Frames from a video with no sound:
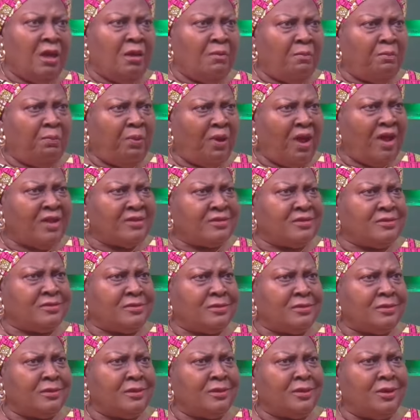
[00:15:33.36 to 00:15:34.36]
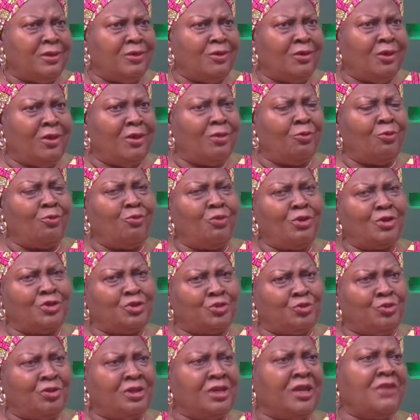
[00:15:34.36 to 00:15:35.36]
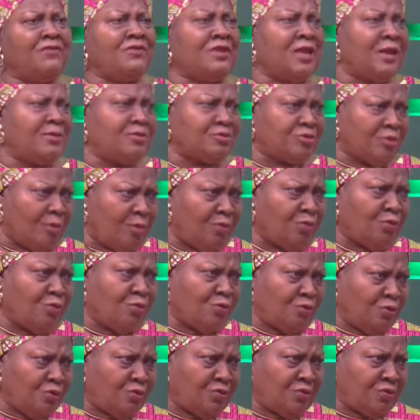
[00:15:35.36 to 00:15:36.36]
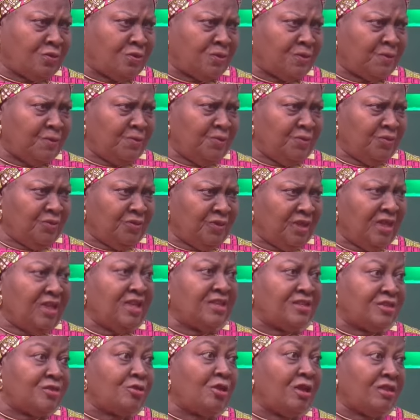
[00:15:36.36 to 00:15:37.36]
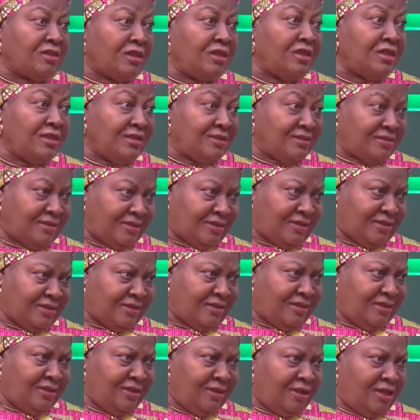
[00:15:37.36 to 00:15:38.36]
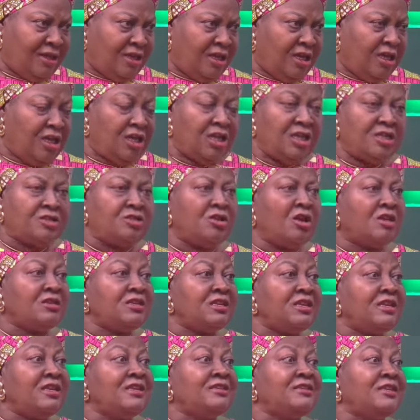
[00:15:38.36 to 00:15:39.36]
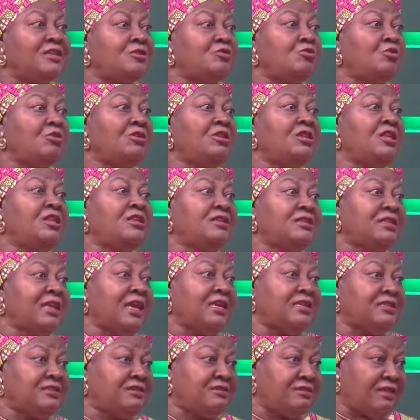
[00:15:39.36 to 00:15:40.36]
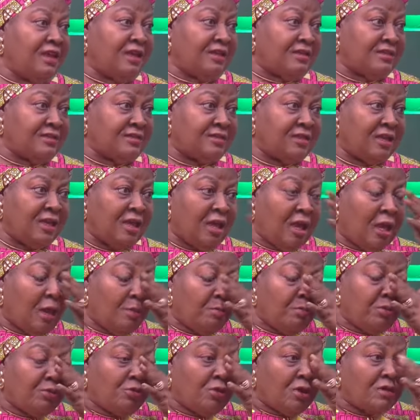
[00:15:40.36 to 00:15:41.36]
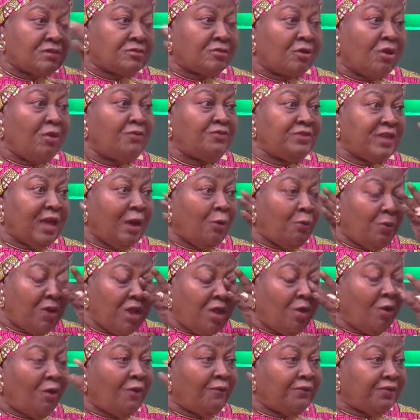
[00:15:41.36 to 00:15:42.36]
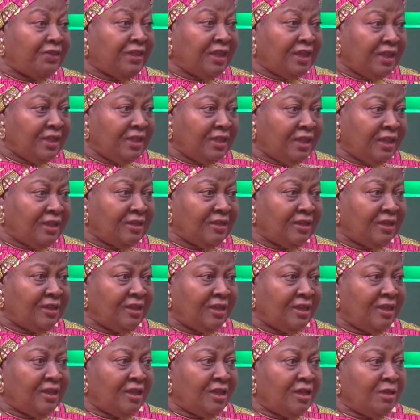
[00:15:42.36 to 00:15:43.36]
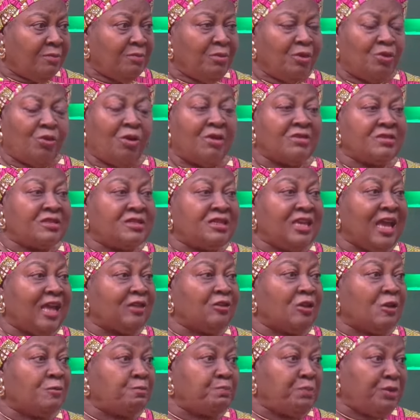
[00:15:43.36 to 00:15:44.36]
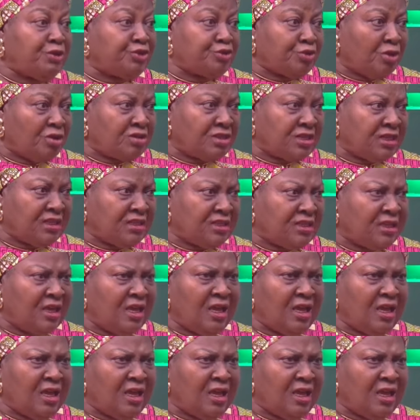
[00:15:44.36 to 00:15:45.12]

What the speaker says: but we should give them some kudos. It's not easy. It's not easy to lead Nigerians because of their way of thinking, because they are not patriotic.